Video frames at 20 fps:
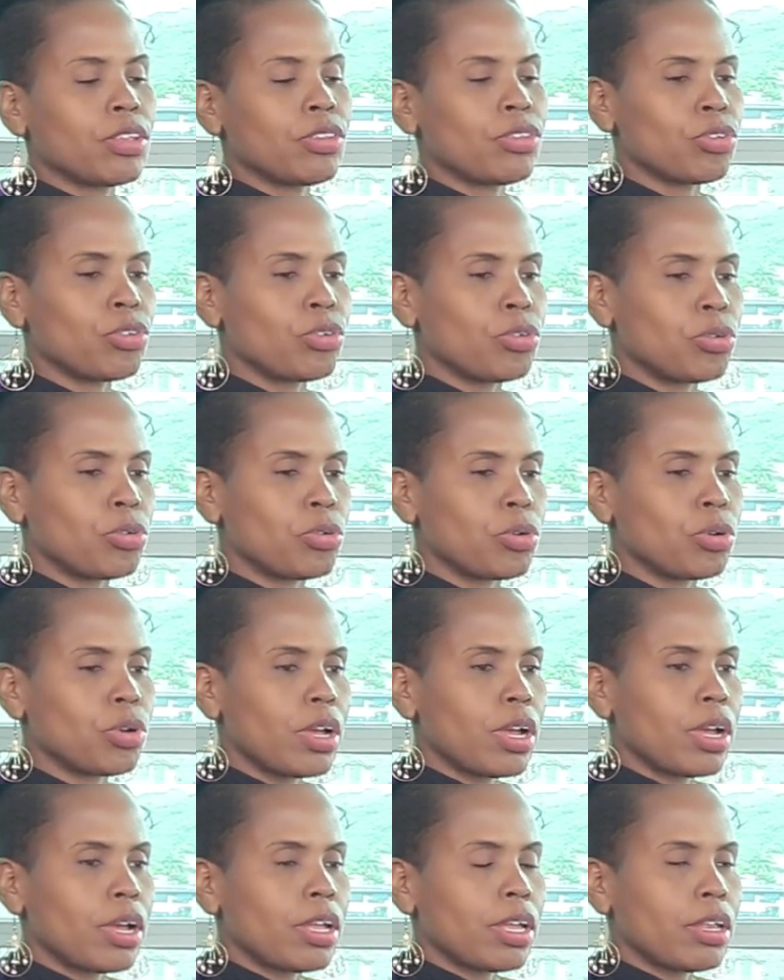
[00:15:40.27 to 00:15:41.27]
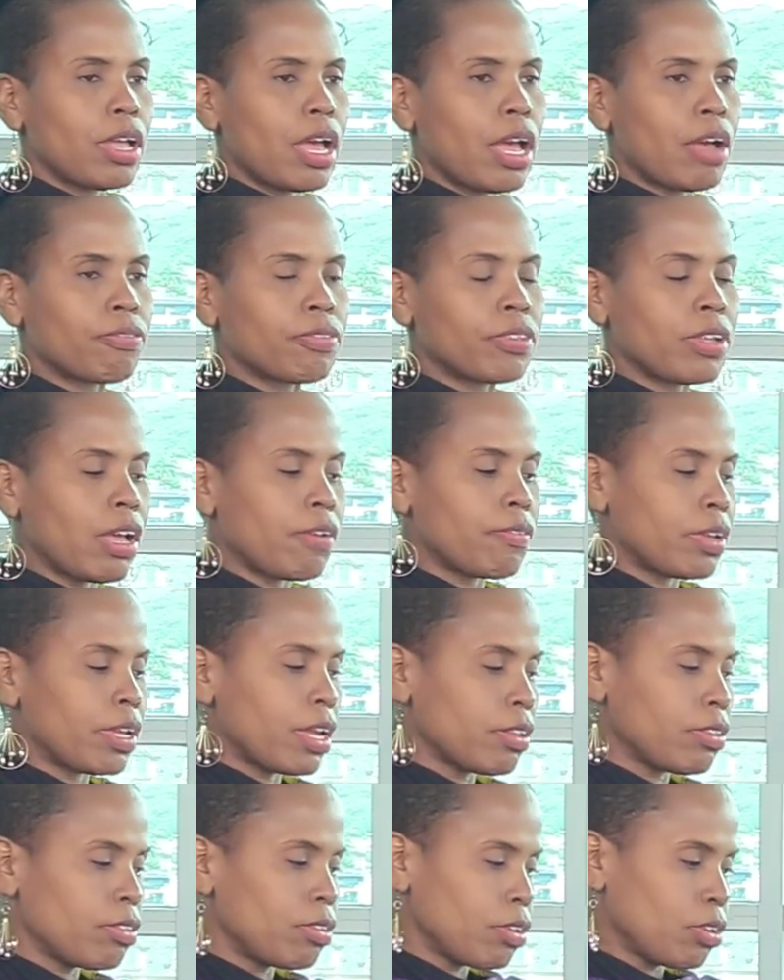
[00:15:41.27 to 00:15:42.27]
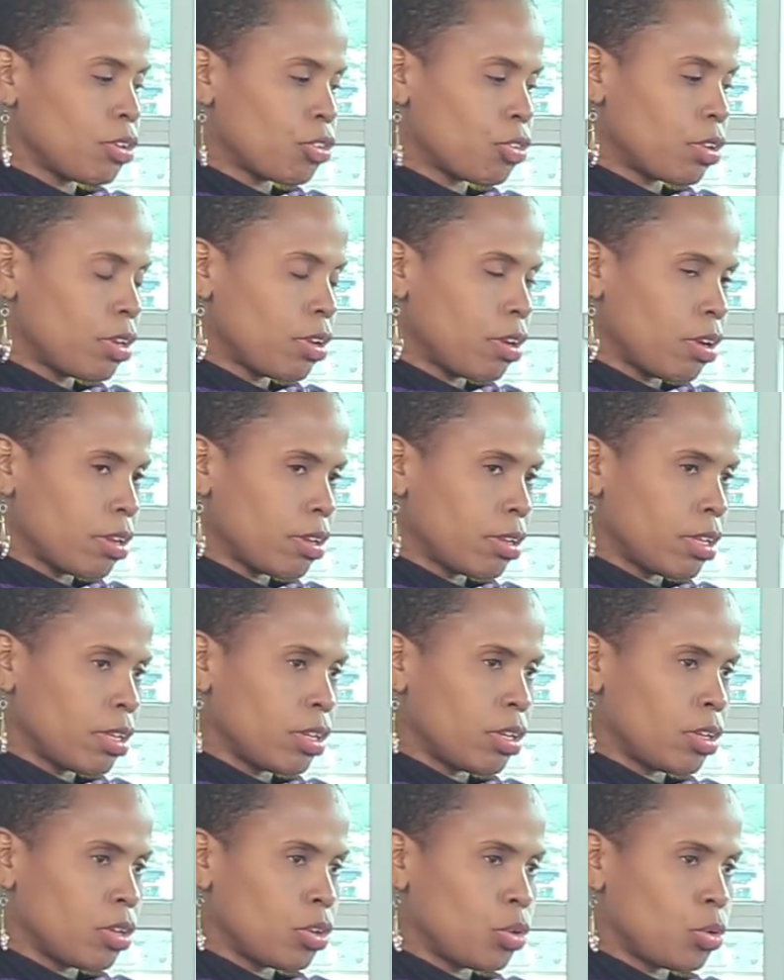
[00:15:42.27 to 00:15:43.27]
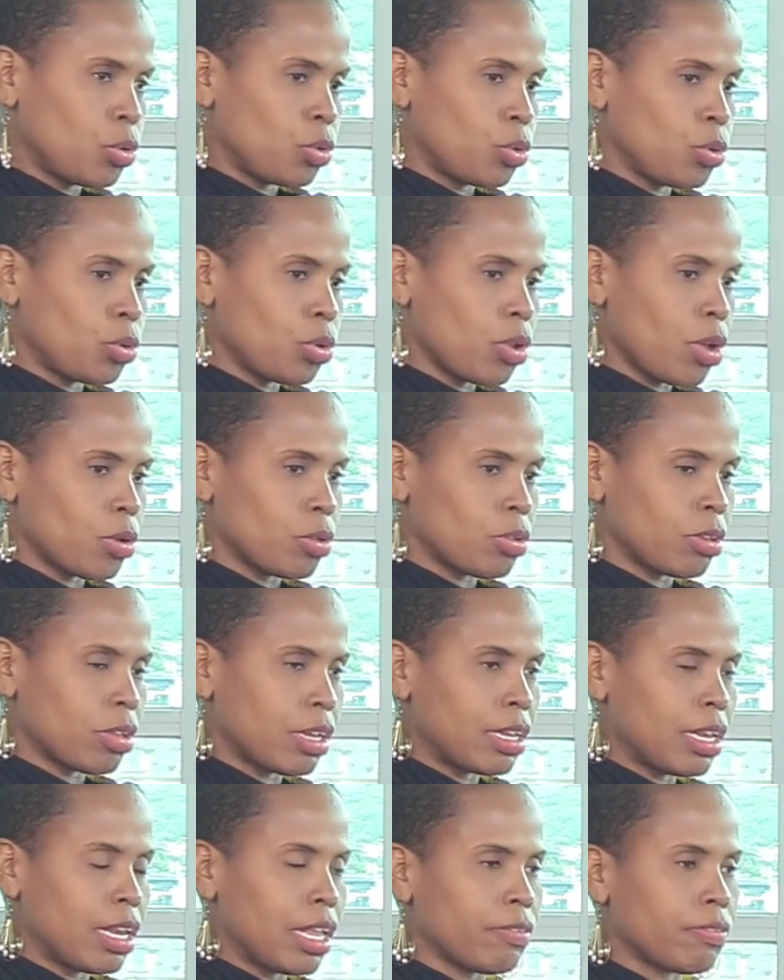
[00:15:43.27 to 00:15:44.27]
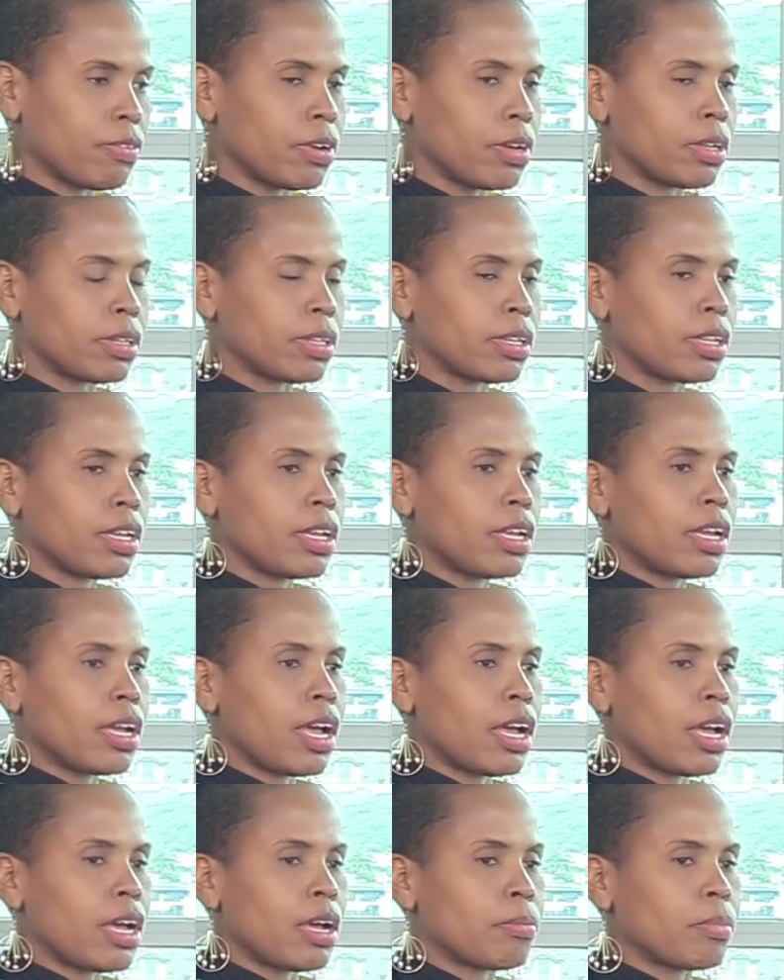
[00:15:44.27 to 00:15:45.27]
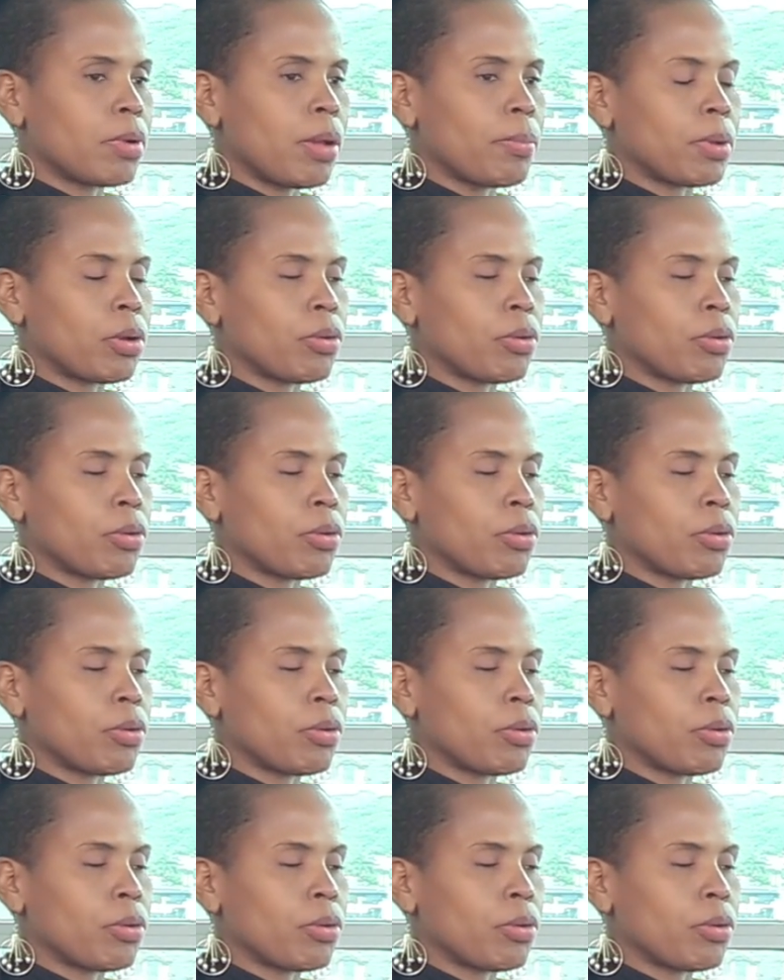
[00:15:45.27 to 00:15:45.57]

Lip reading: So, after having a surgery done in 2011, coming